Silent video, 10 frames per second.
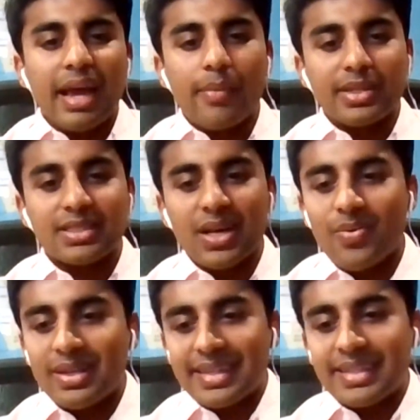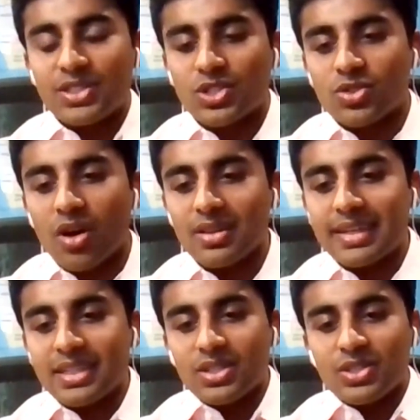And when someone is
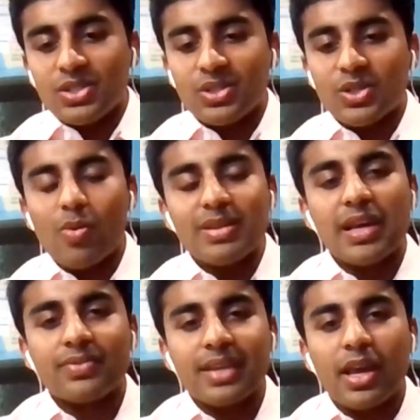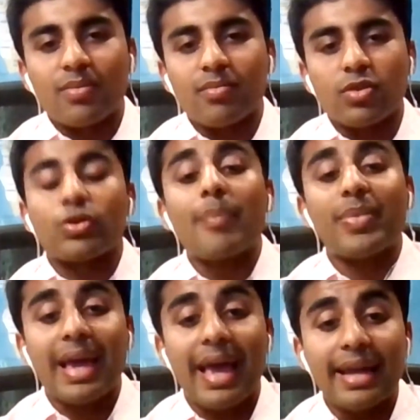struggling, you always have to grab
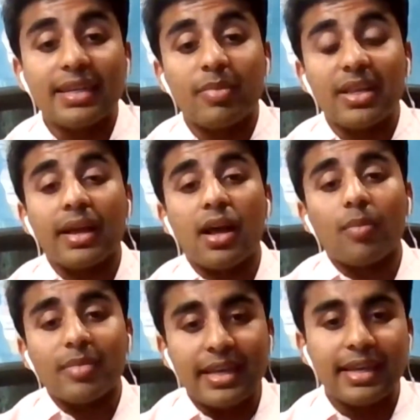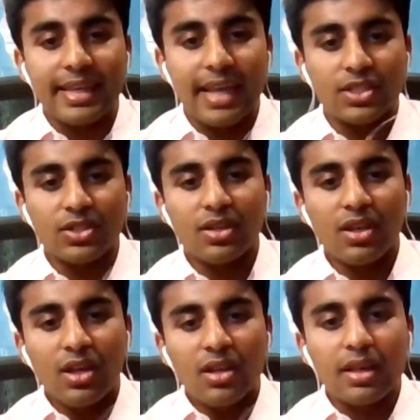their hand and be like, I'm here to get
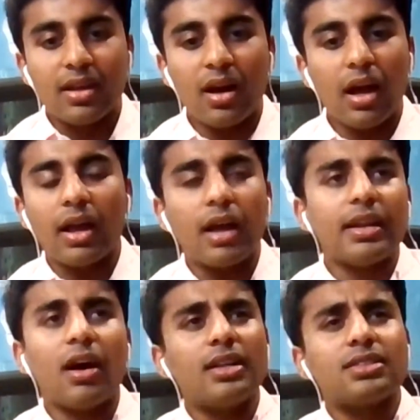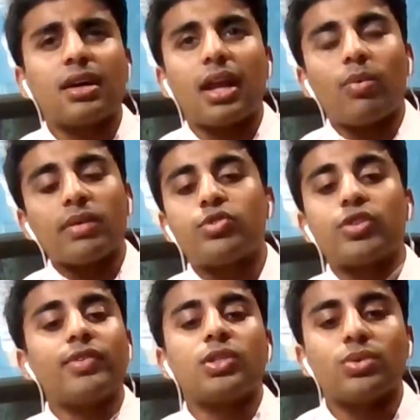you. In hindsight, I would have
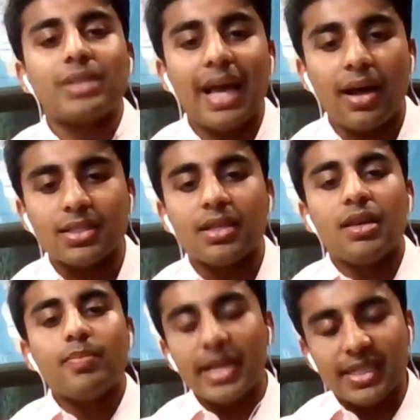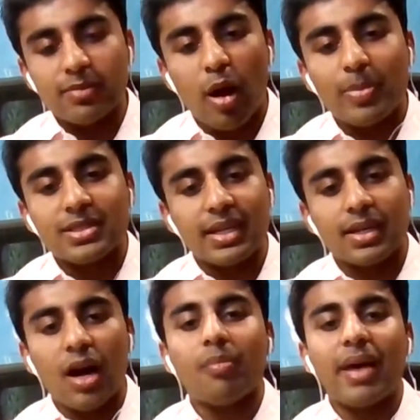driven to his house, picked him up and
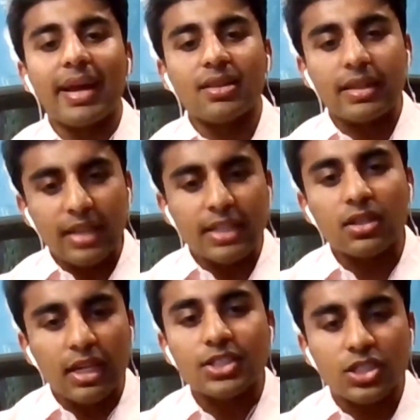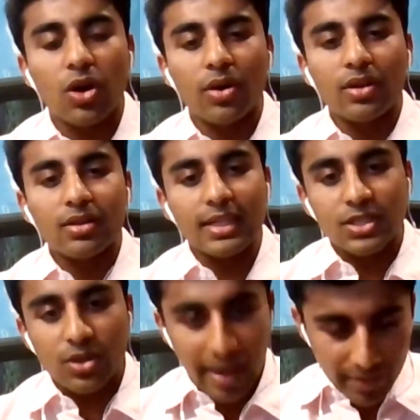said, come, mate, like, let's go
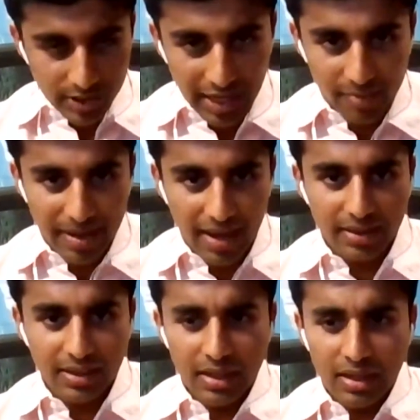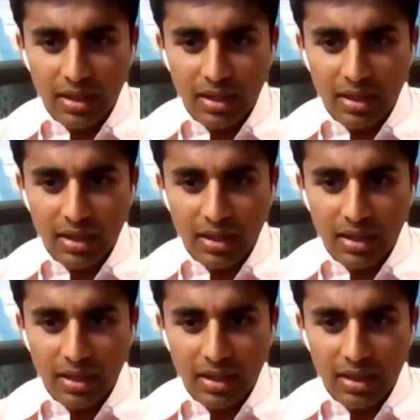have a chat about it.